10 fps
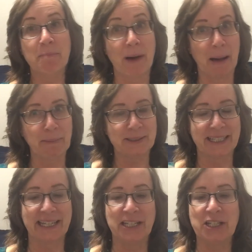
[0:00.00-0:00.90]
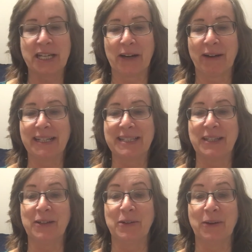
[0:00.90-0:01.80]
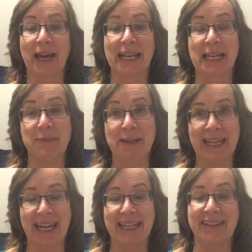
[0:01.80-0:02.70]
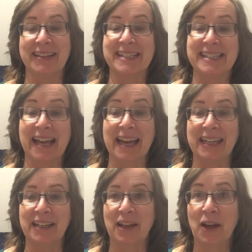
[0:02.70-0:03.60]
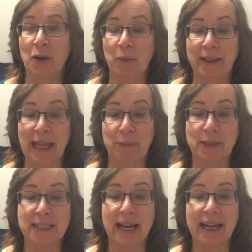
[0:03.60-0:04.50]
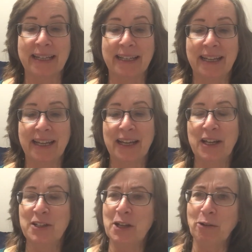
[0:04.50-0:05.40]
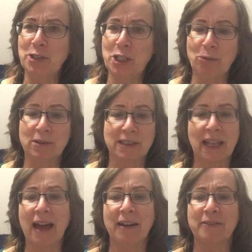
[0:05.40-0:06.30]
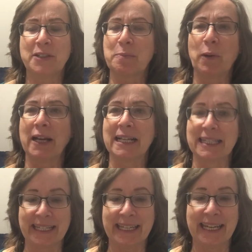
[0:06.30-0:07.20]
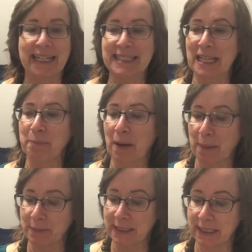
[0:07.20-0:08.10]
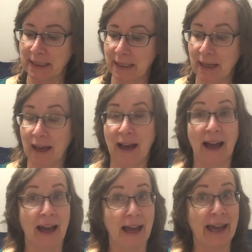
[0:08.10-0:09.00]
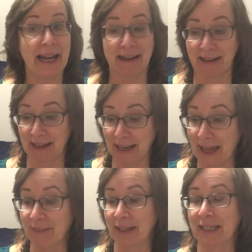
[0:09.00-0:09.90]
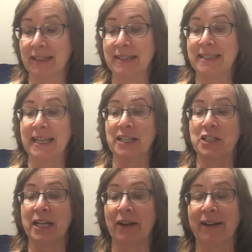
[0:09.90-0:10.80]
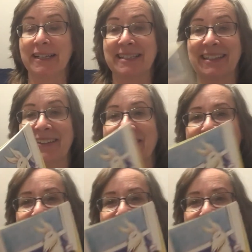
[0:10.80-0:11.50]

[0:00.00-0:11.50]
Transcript: Poppleton and Cherry Sue had lemonade in the sun when they were done, don't you love spring cleaning? said Poppleton. I love it, said Cherry Sue.